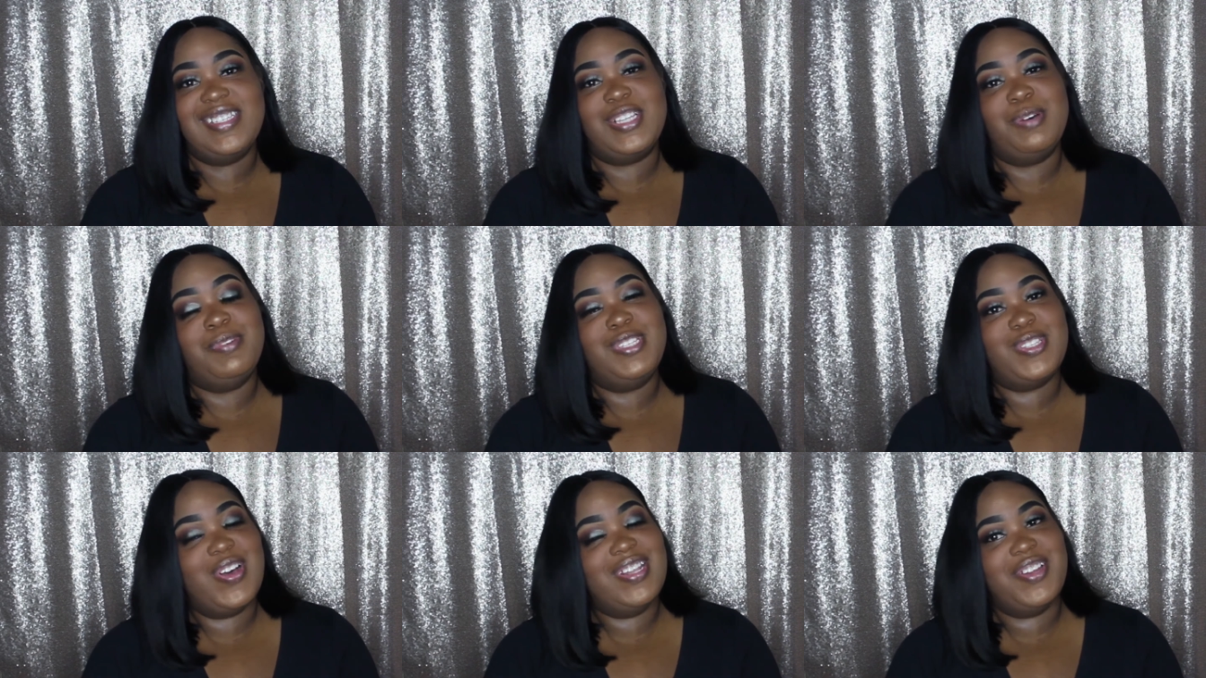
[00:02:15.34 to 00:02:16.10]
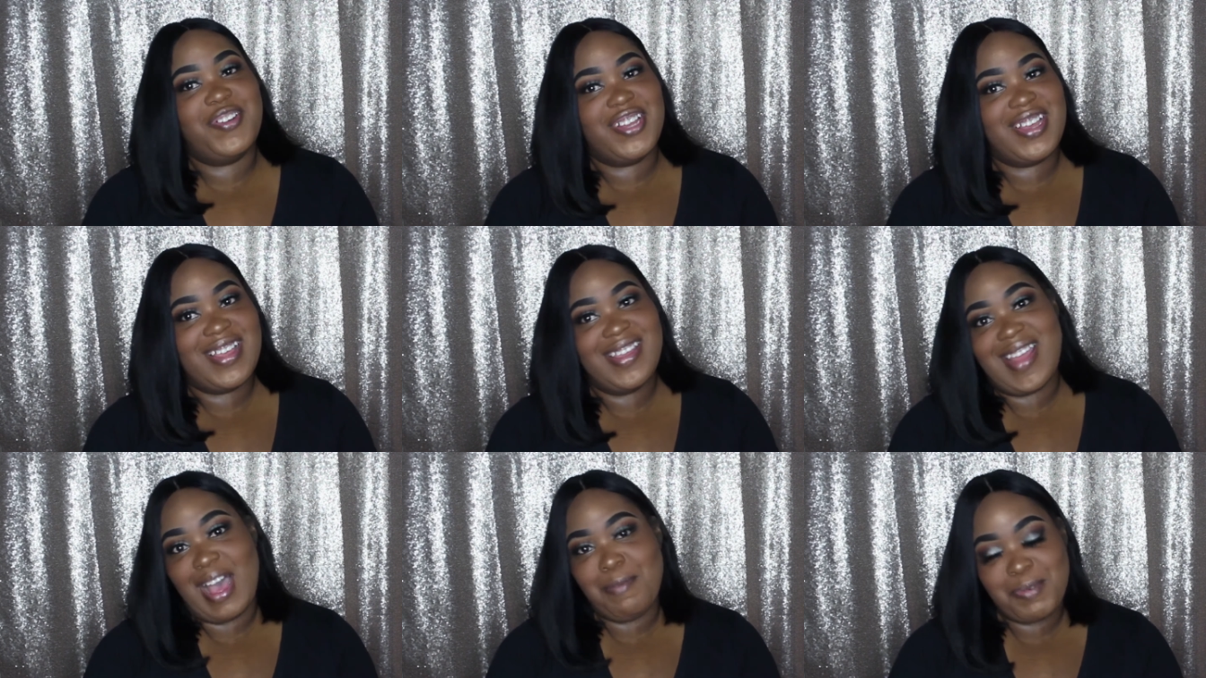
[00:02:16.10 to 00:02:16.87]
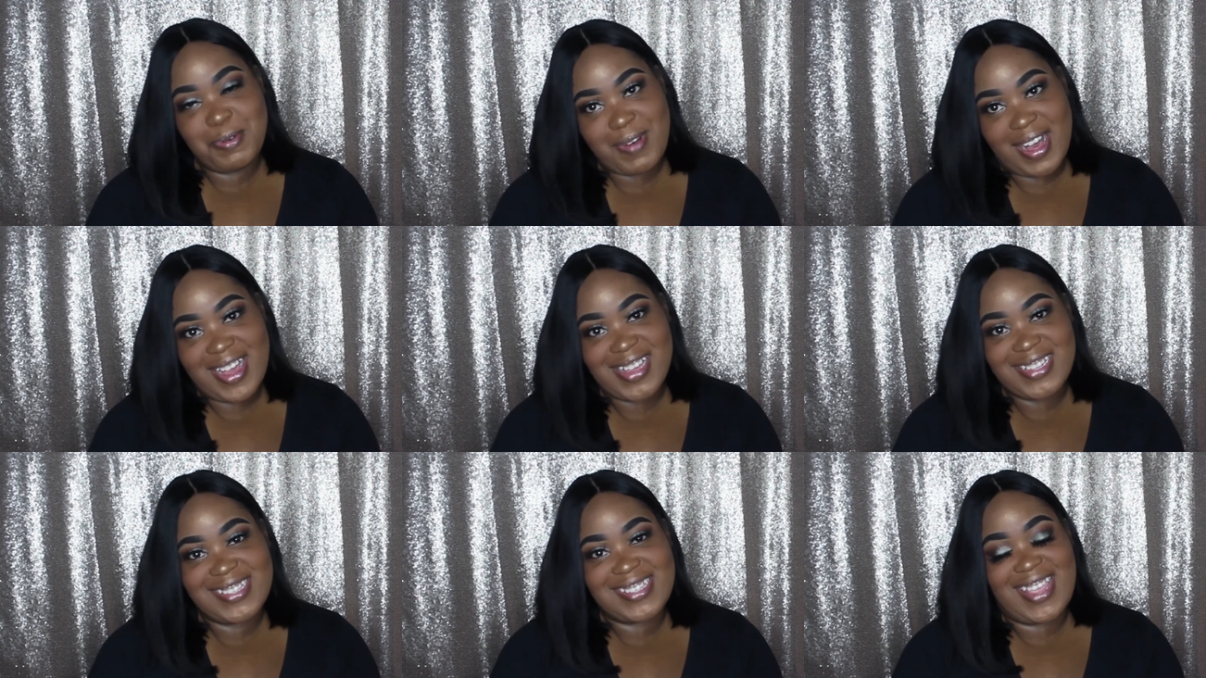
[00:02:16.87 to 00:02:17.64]
So we saw Lyrica and Apple
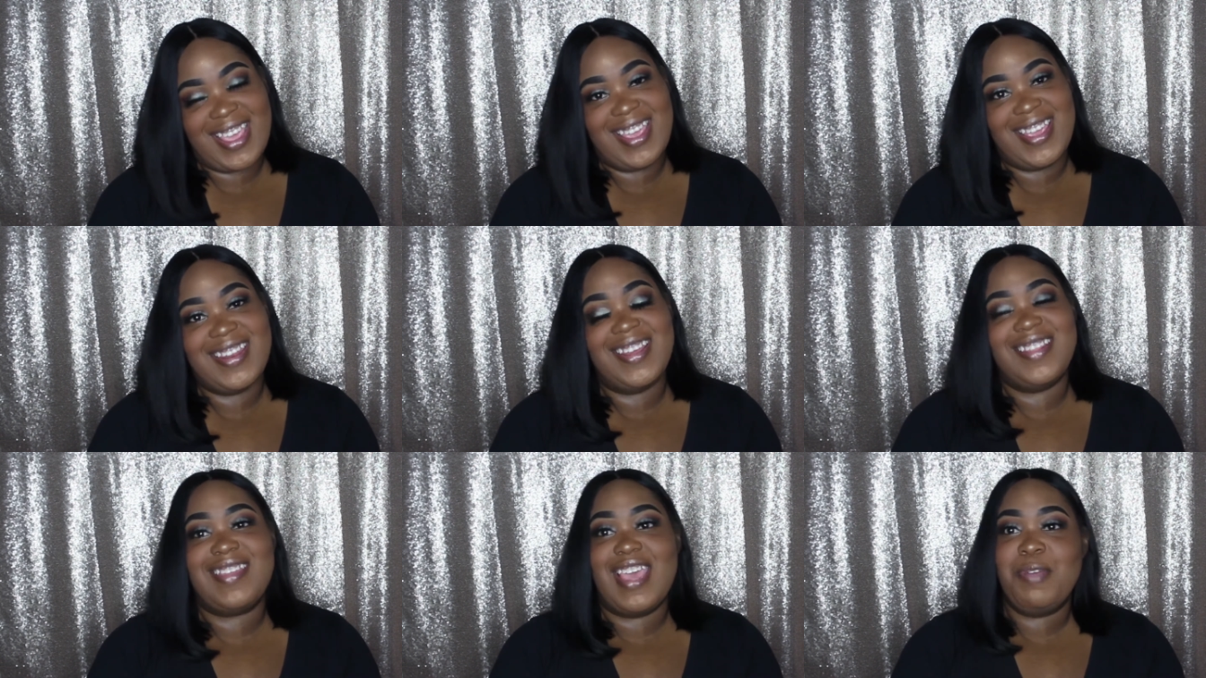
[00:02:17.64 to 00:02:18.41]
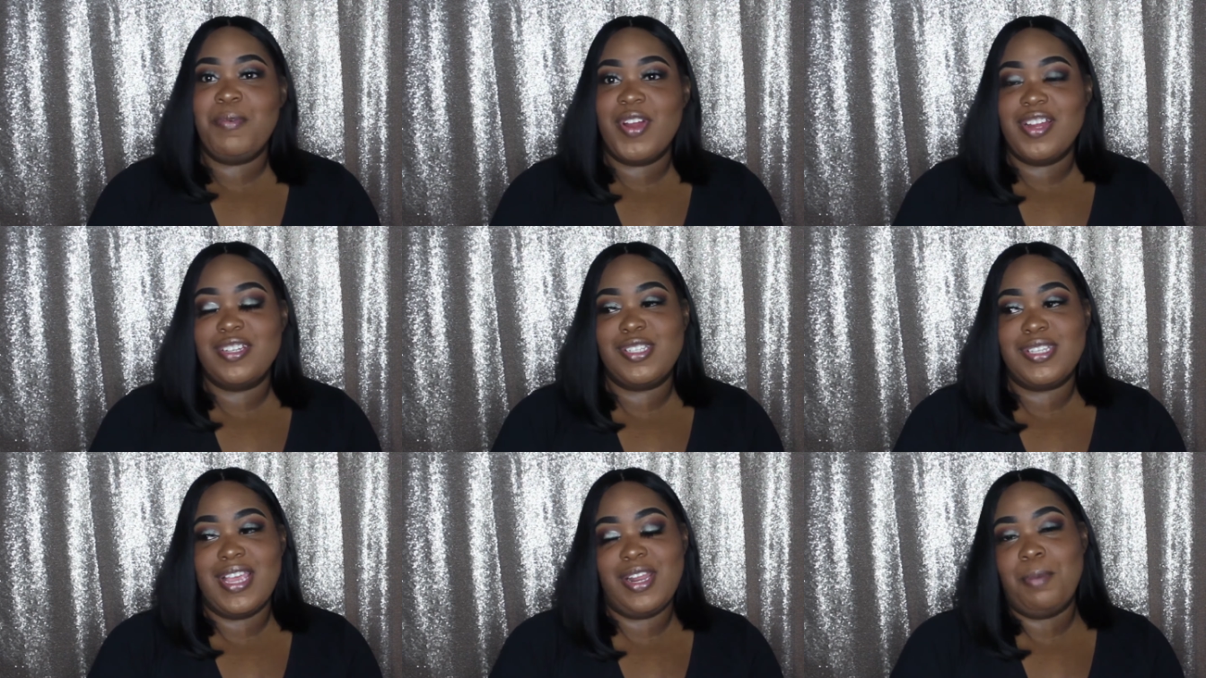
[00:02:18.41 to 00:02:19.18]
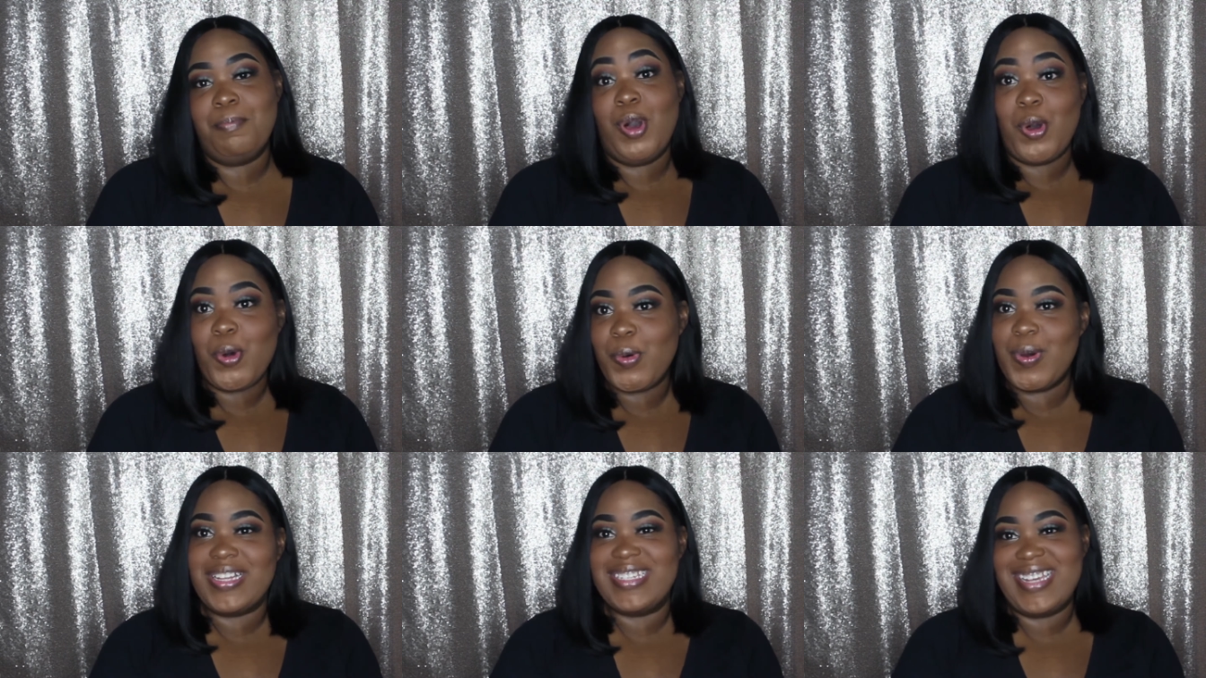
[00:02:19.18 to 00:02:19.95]
Watts and they were in a
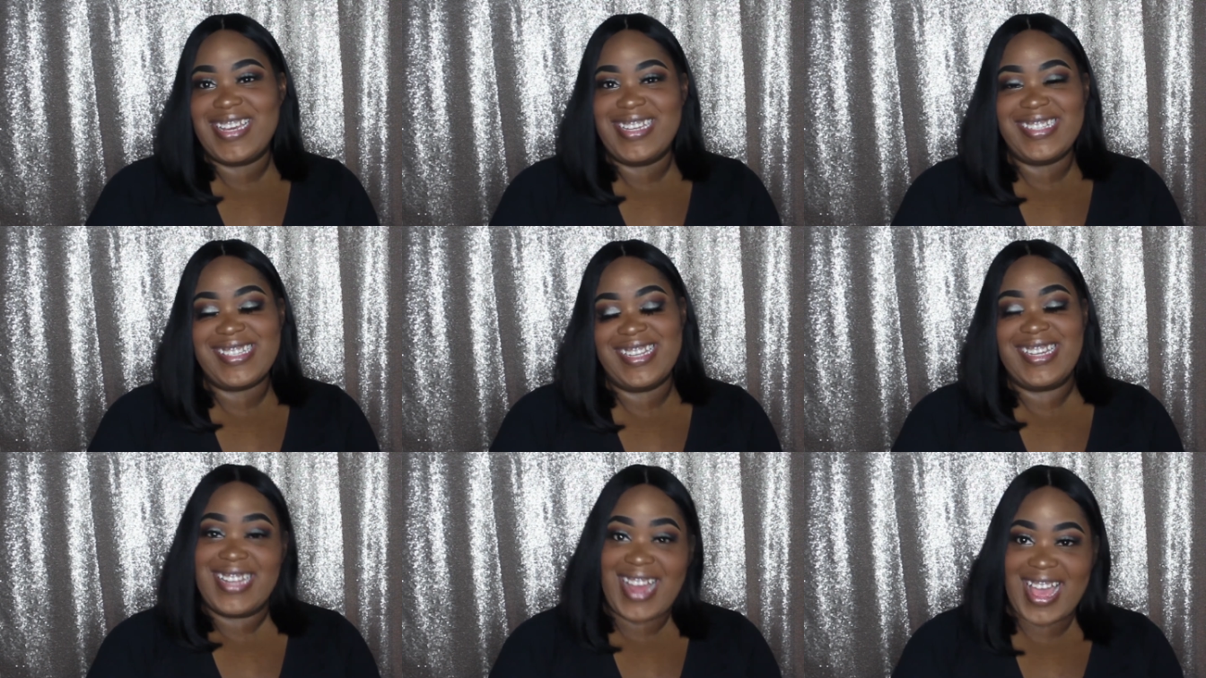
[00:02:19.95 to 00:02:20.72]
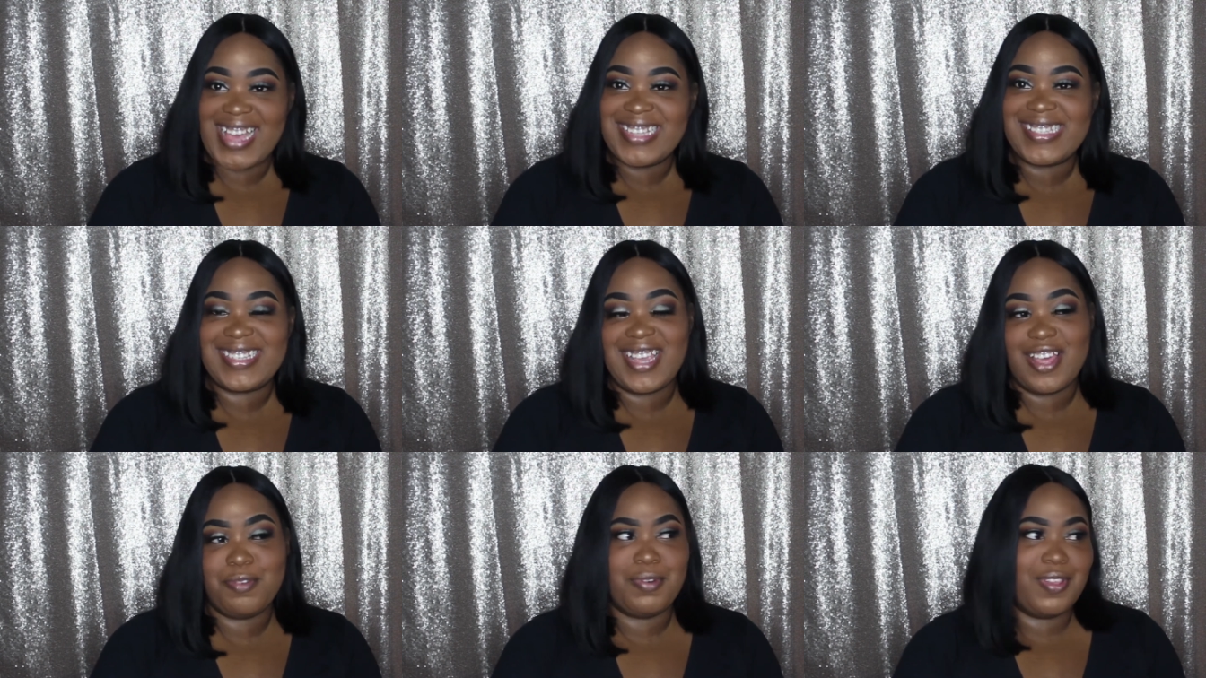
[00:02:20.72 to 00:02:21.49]
pole dancing class together.